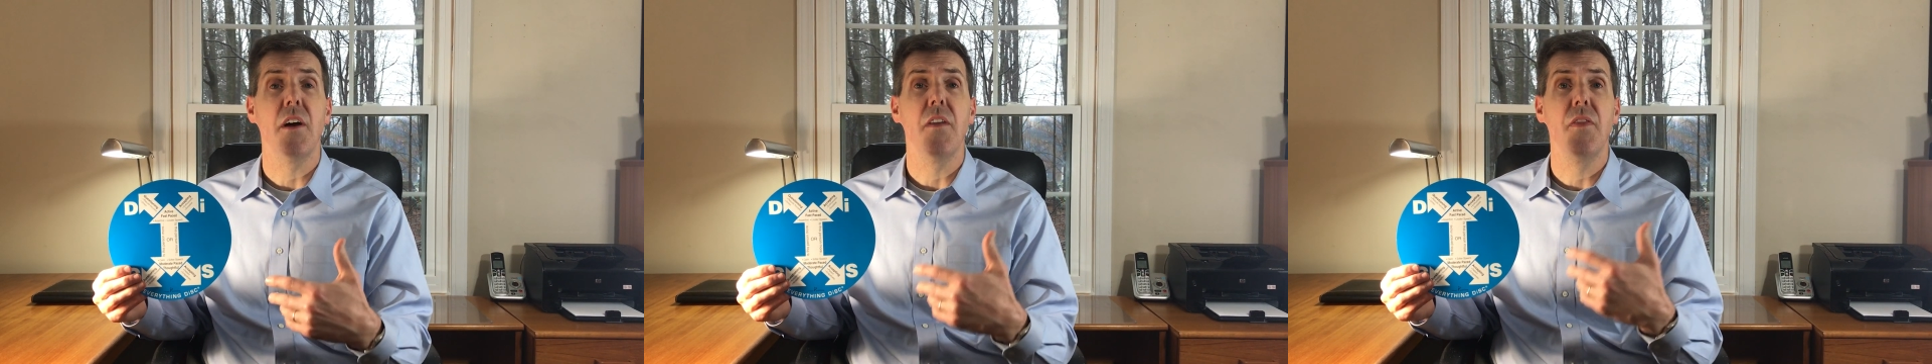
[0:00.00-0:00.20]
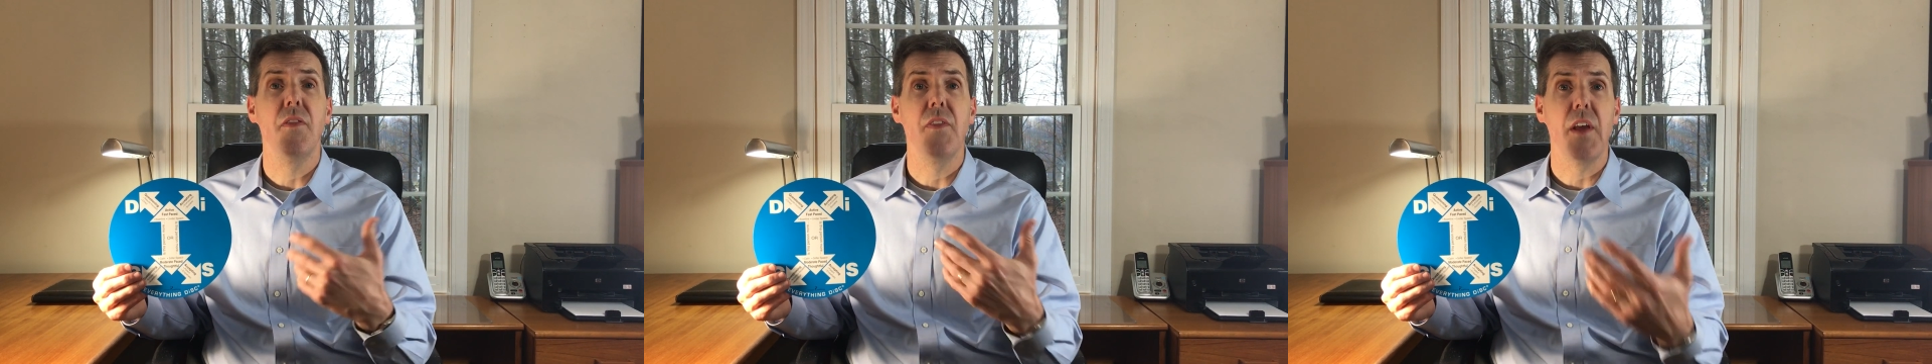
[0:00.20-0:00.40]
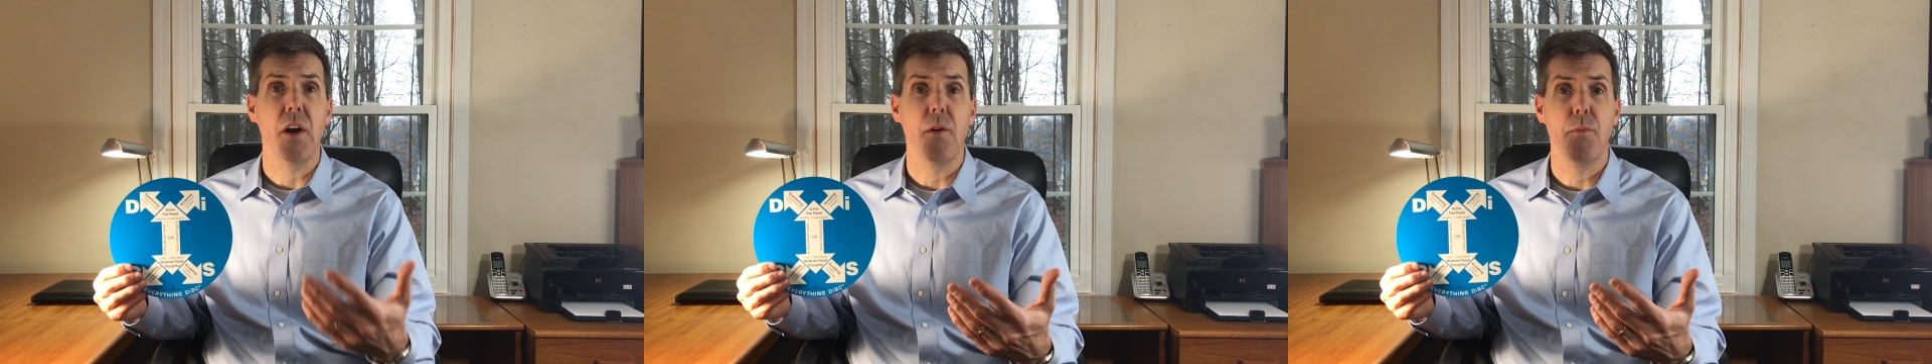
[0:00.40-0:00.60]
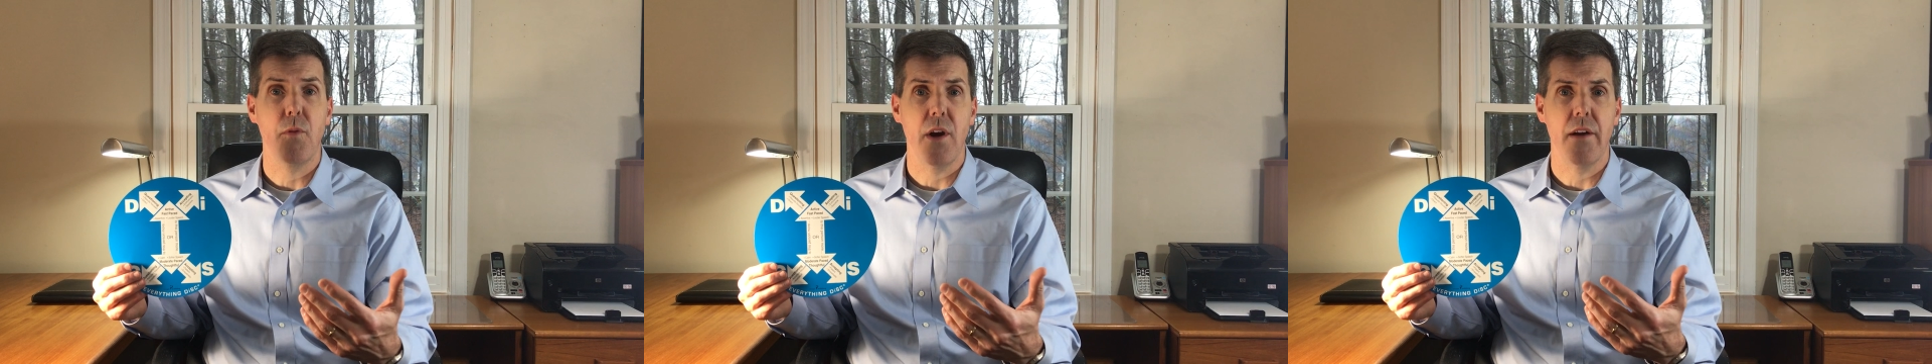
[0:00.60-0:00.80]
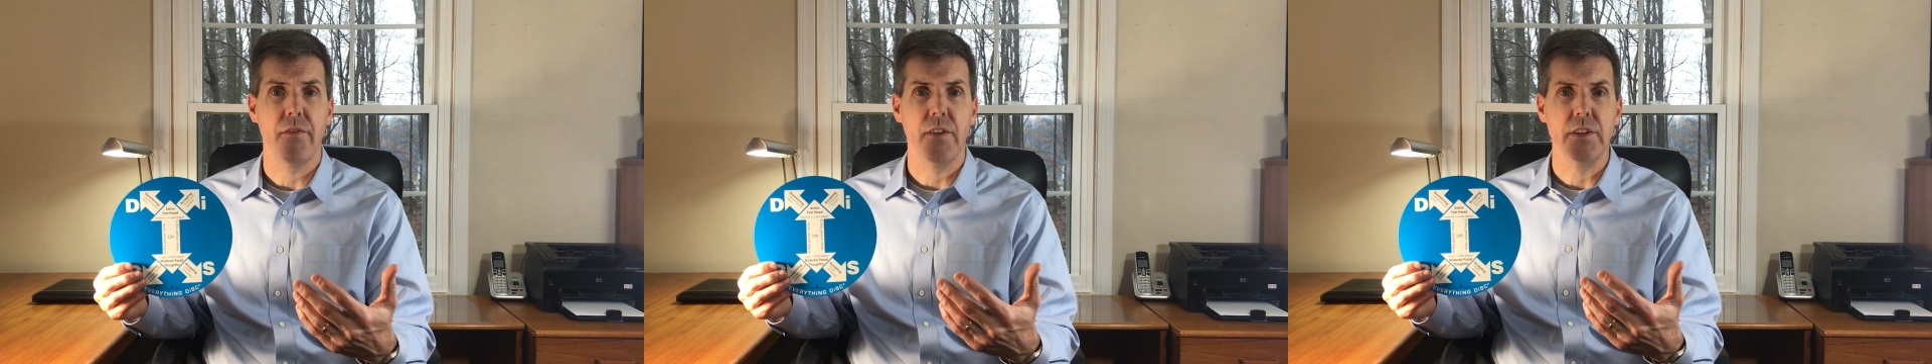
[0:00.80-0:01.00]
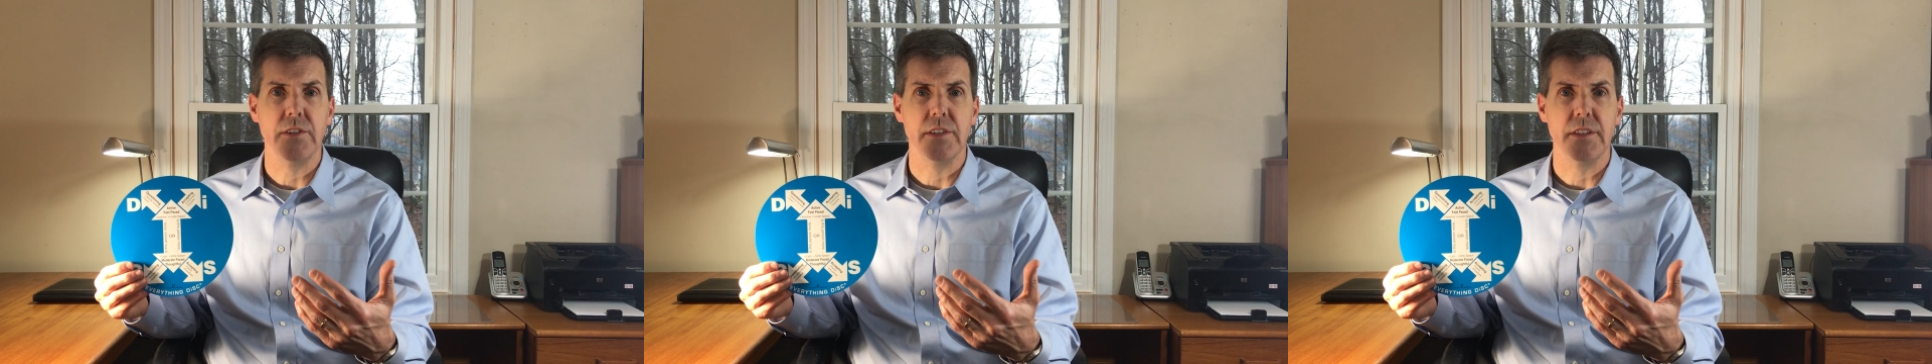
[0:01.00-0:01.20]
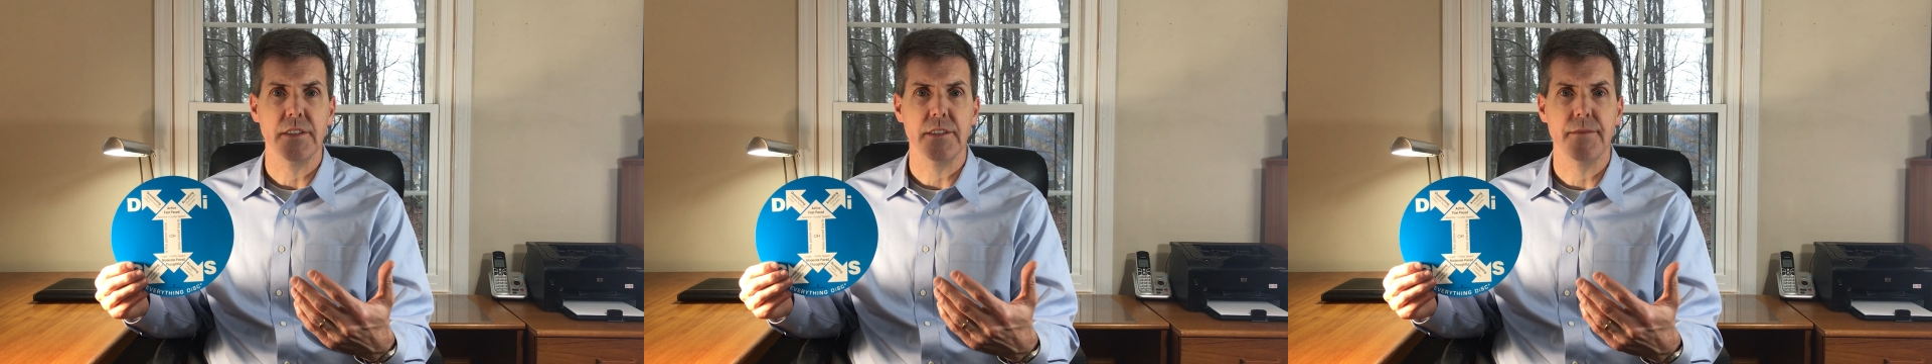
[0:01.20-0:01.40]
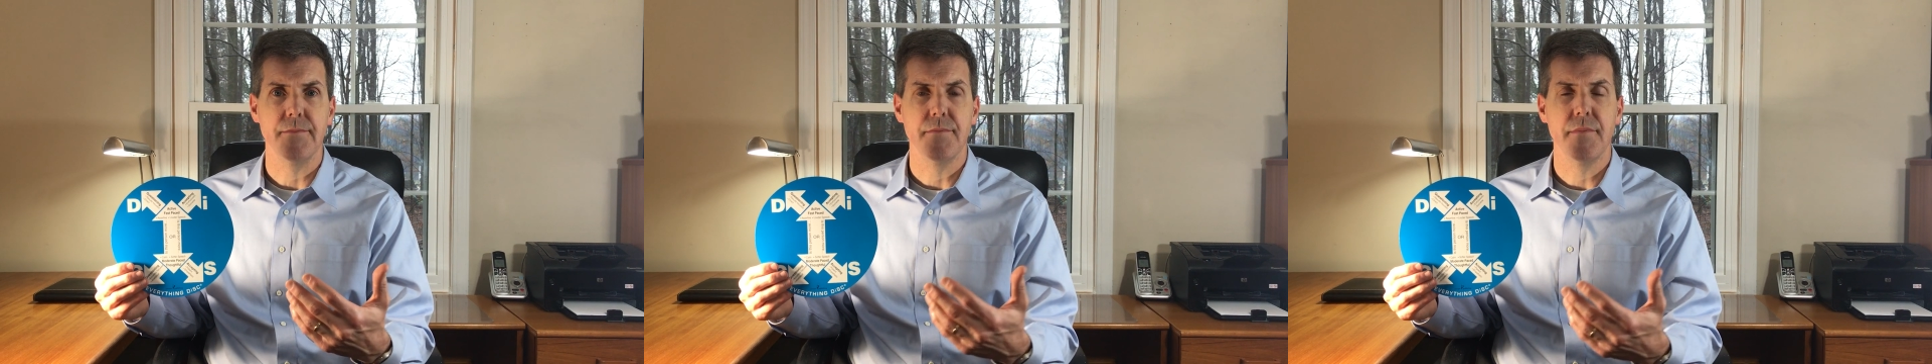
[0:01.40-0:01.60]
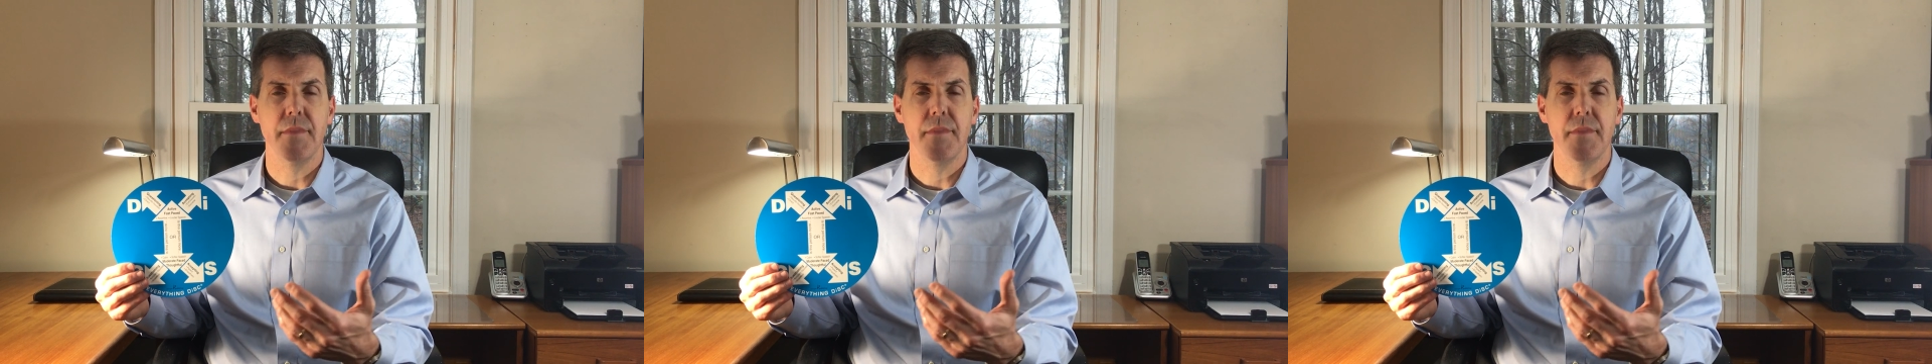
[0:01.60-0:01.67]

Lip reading: on their preferences.